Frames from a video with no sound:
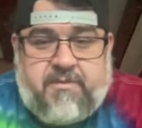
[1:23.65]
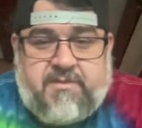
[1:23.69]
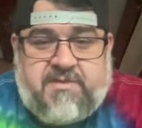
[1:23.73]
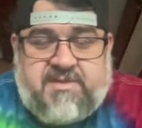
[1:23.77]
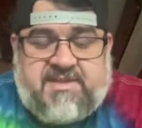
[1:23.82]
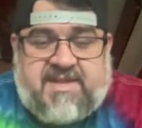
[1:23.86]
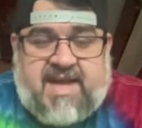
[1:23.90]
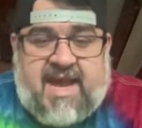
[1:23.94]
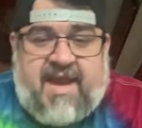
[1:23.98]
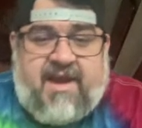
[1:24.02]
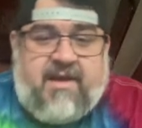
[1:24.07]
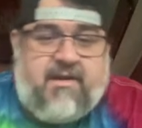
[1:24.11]

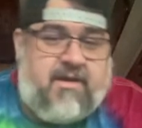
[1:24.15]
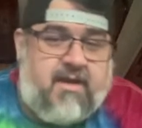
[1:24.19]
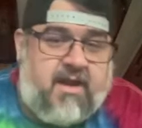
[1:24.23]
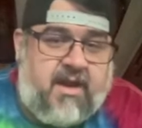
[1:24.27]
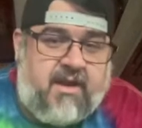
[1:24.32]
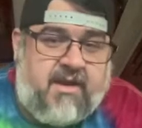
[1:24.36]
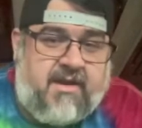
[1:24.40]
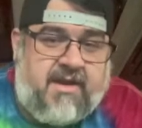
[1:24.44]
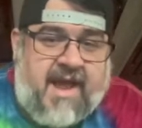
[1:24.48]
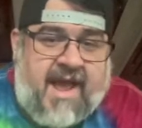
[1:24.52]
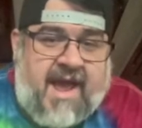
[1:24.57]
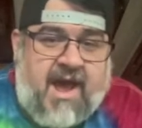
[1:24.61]
site
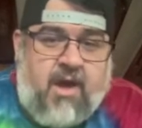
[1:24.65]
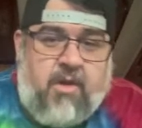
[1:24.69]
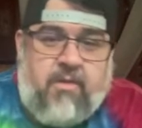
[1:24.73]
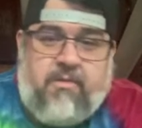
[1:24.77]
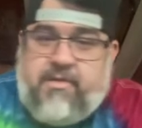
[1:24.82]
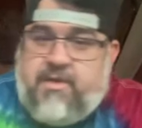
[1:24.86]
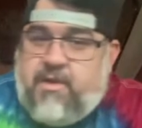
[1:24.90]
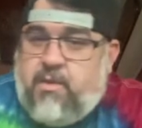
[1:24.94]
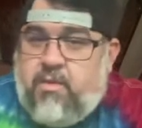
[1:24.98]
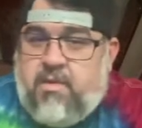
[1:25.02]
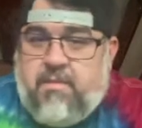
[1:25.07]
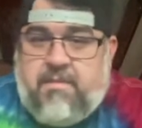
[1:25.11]
and
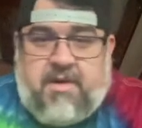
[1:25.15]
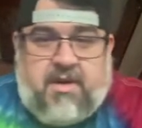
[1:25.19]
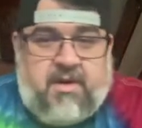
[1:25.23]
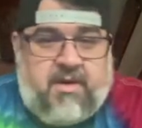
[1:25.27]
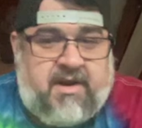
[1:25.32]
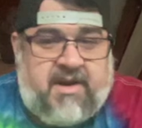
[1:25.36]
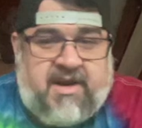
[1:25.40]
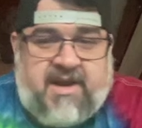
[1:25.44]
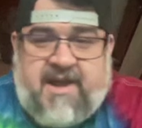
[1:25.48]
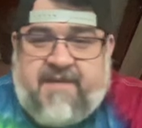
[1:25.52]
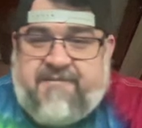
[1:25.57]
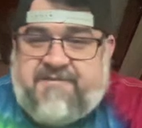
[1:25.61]
DAO that we're
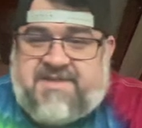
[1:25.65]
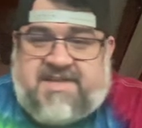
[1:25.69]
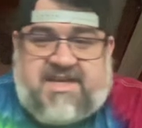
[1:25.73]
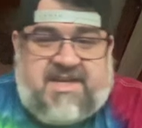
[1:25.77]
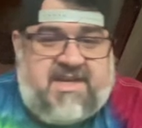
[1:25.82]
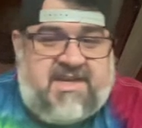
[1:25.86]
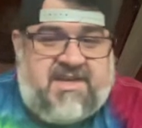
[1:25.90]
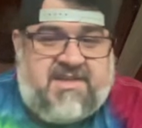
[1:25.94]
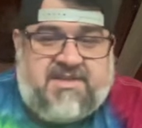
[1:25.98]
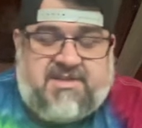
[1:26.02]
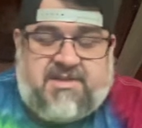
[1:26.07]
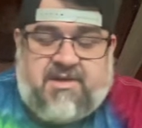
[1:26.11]
building
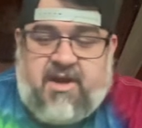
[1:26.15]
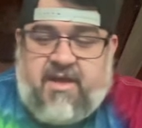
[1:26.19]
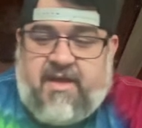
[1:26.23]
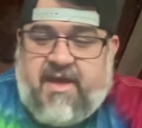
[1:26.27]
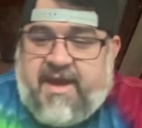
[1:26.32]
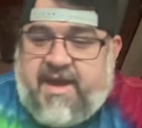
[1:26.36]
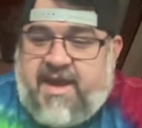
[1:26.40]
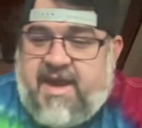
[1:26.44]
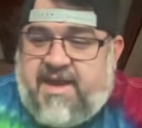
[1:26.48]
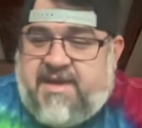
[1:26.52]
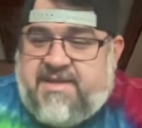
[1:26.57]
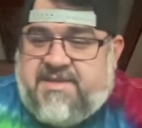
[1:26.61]
NFTs and all
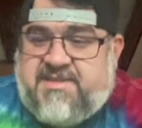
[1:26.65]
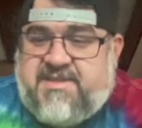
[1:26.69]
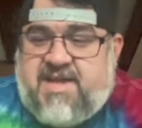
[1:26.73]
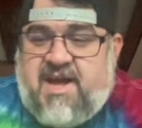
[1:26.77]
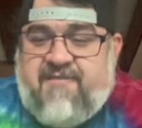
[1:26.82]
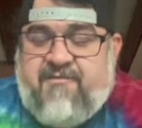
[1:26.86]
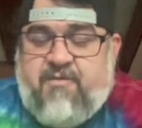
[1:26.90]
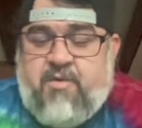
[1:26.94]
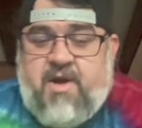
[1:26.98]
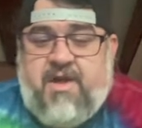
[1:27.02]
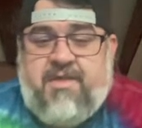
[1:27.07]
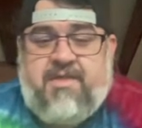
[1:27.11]
that kind of
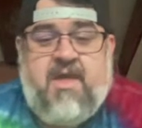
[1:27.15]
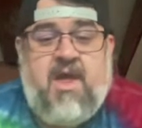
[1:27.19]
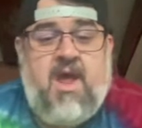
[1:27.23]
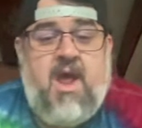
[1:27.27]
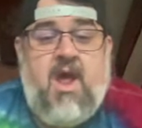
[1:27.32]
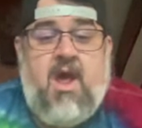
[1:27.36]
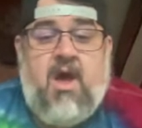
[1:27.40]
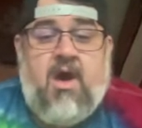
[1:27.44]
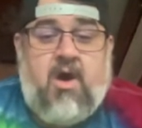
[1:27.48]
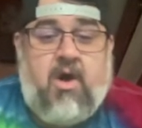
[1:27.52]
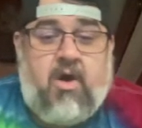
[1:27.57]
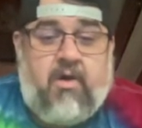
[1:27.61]
stuff with
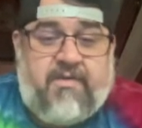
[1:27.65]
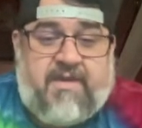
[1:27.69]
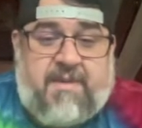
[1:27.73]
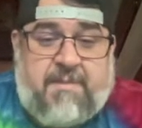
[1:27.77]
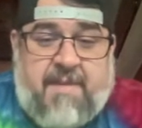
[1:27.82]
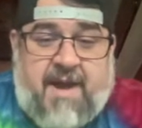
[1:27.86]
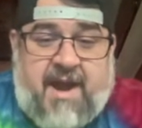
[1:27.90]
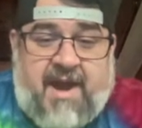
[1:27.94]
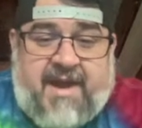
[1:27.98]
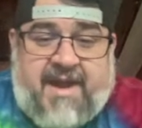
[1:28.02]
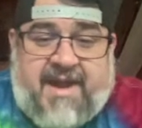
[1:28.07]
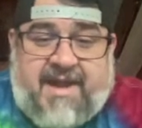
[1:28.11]
on the
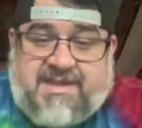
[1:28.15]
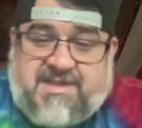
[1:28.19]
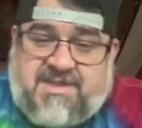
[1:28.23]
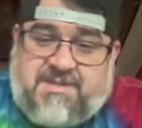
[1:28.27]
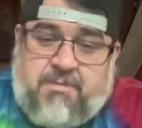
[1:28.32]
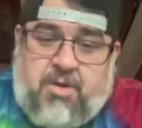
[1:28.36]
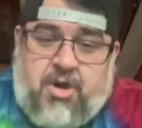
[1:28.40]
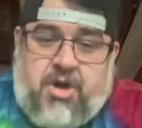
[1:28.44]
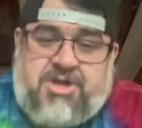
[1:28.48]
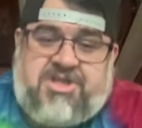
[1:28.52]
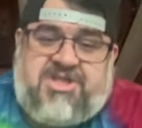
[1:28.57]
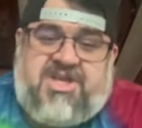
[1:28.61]
Binance
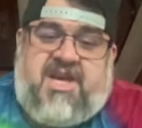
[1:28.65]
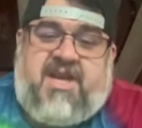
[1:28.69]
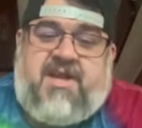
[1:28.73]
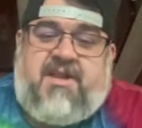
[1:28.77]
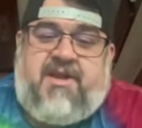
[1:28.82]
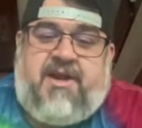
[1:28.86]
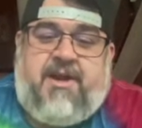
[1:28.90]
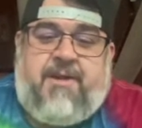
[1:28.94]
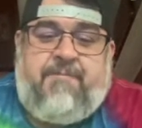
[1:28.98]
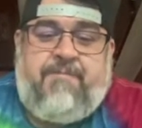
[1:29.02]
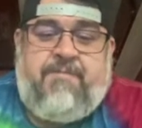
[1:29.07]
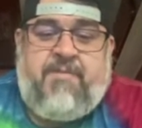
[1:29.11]
Smart Chain
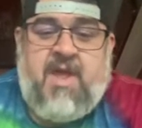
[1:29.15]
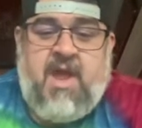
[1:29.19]
there.